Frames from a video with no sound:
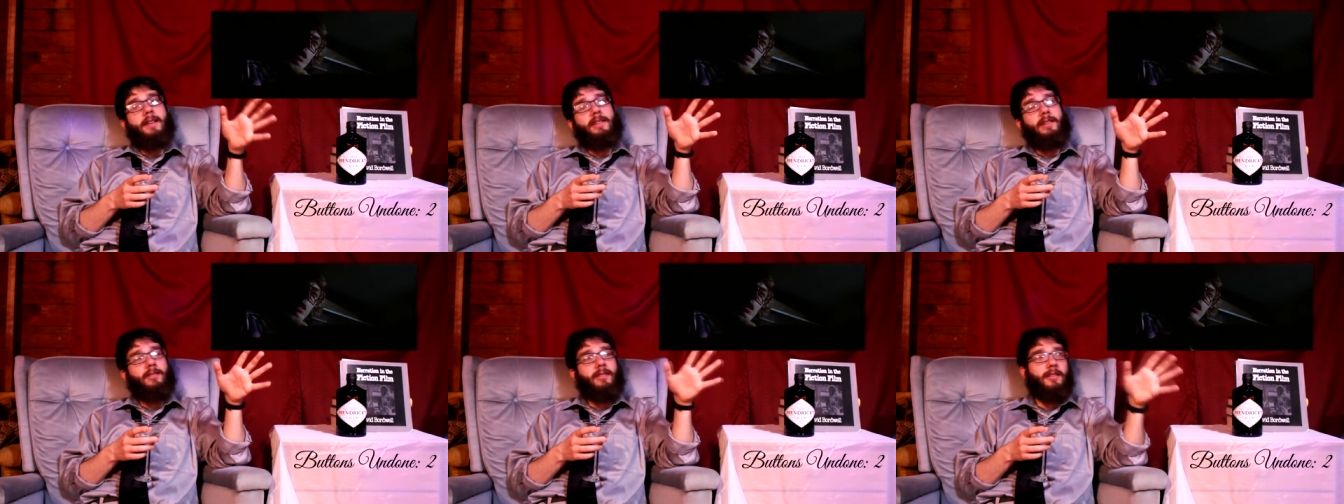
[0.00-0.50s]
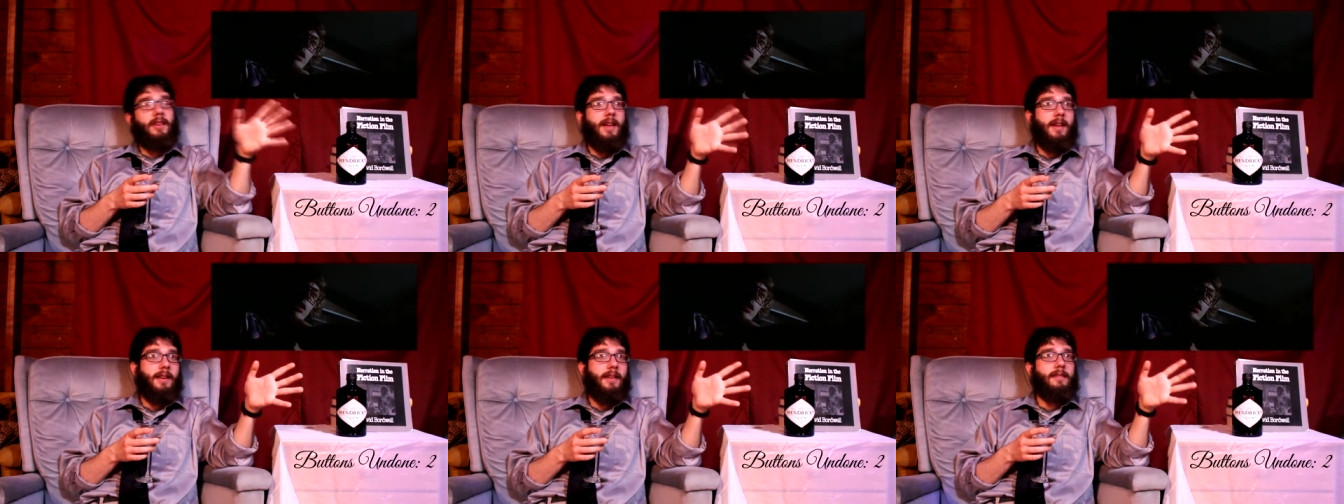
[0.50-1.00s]
and tilts his
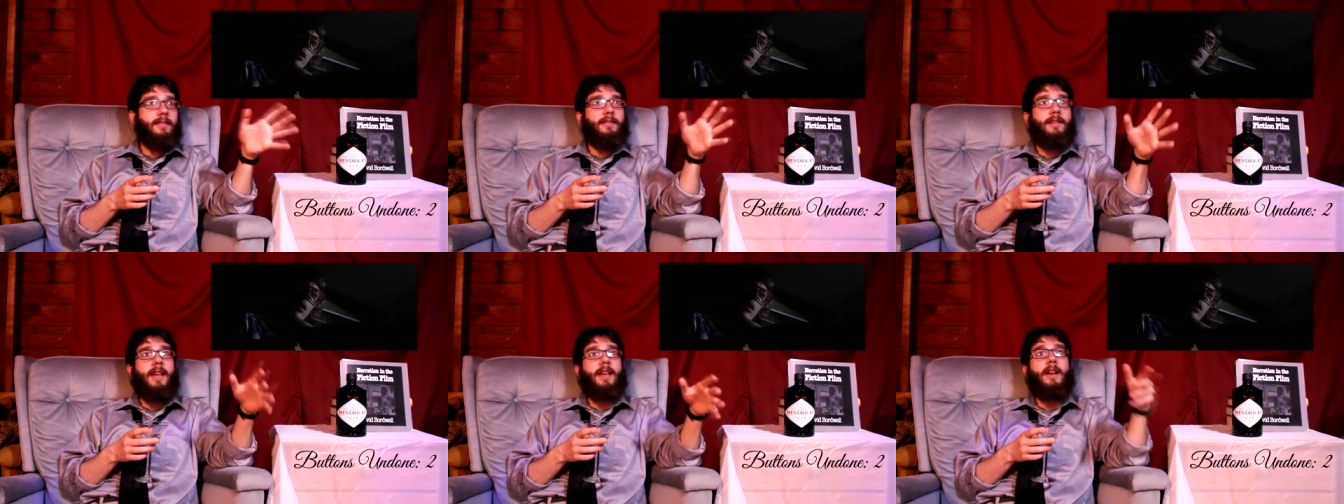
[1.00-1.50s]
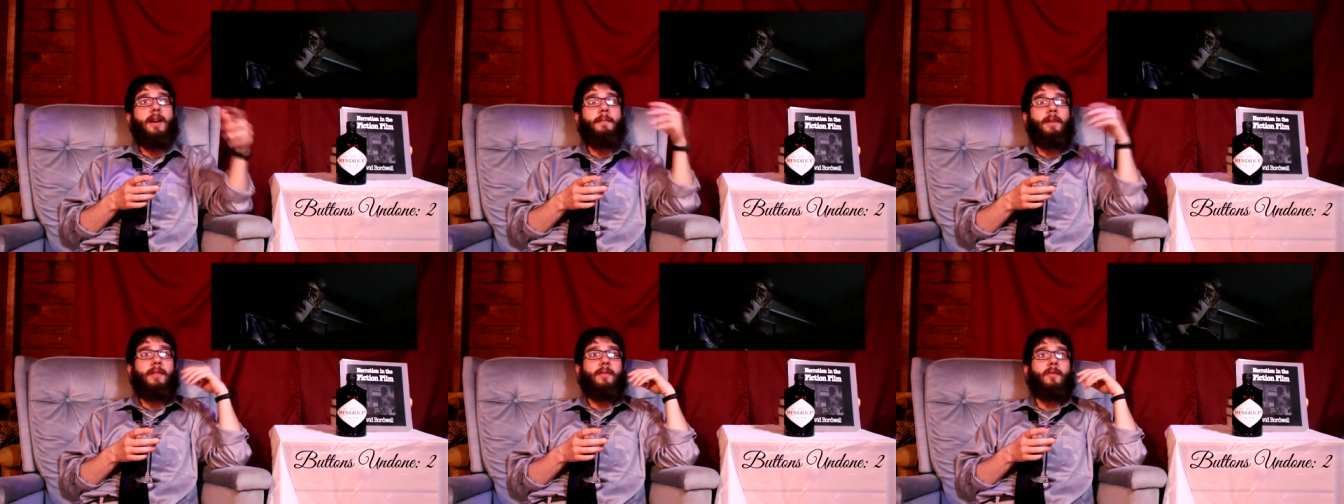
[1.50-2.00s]
head as it's hanging
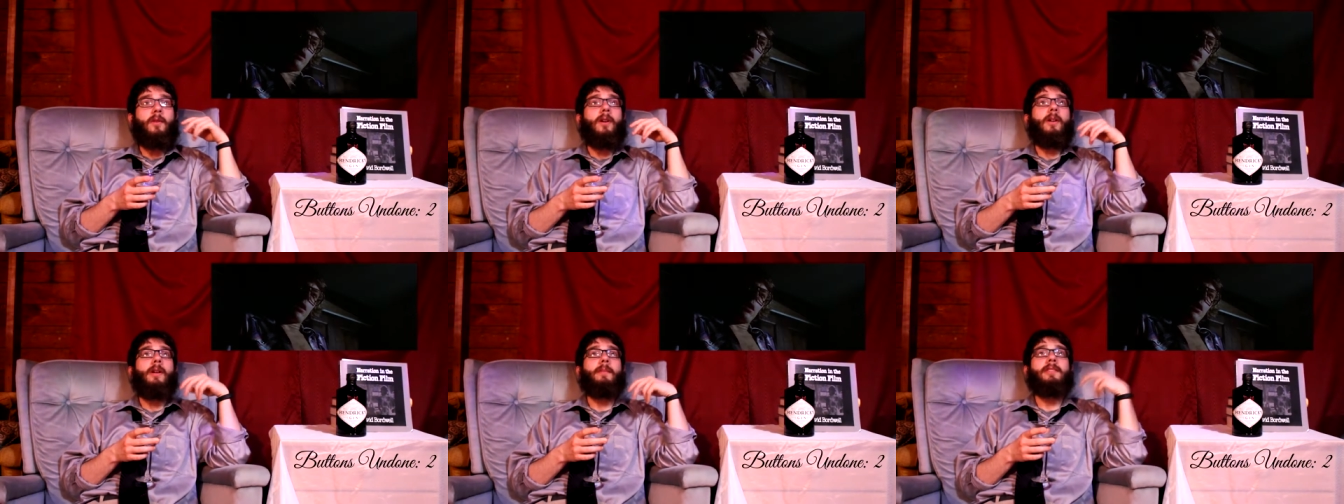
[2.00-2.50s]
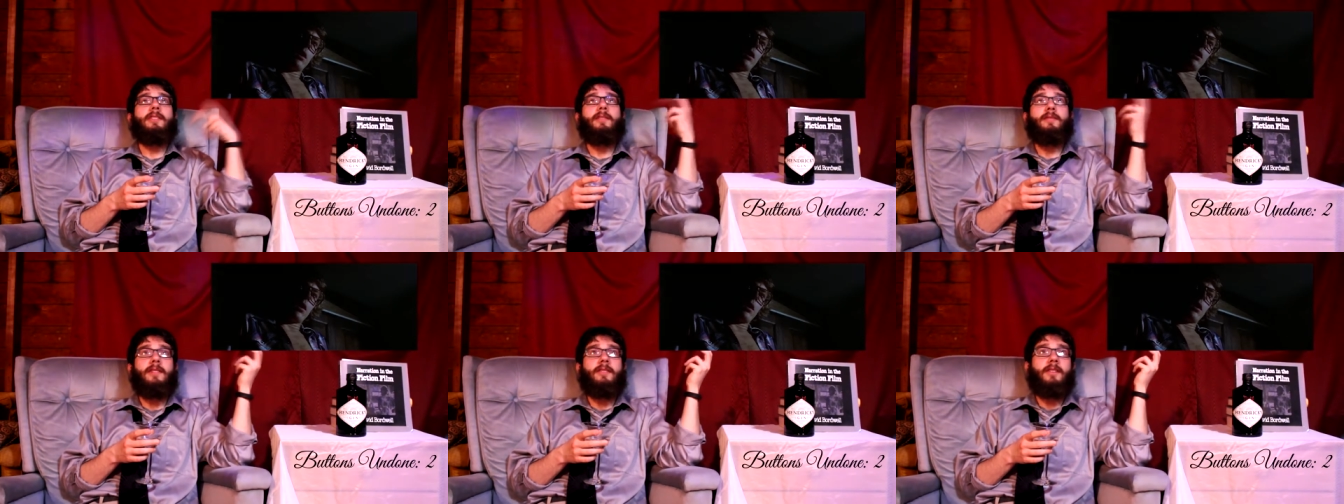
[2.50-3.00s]
up on the wall, almost as
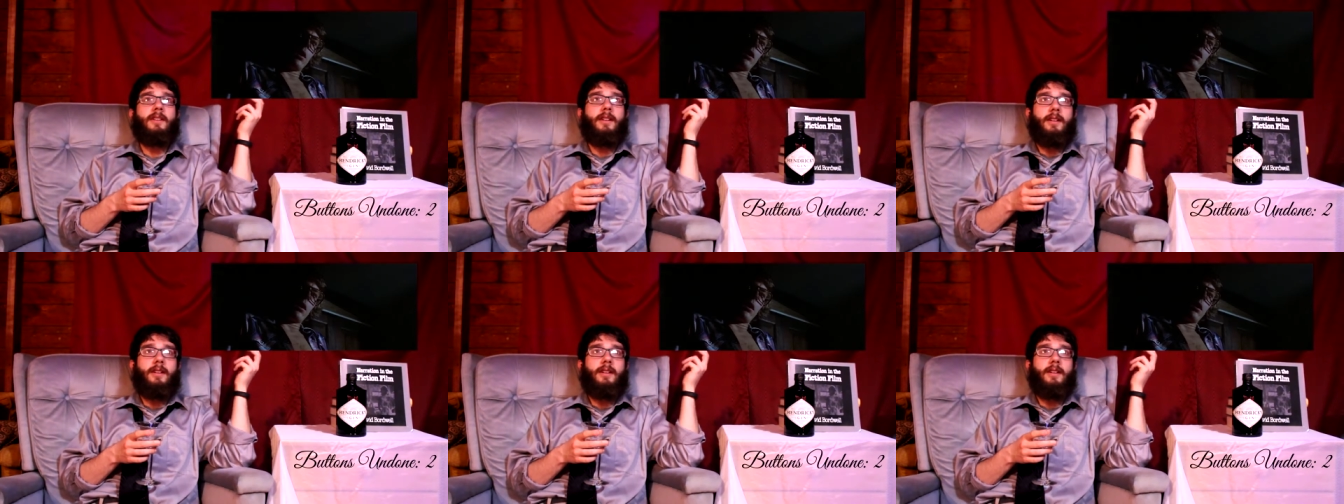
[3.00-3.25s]
if he's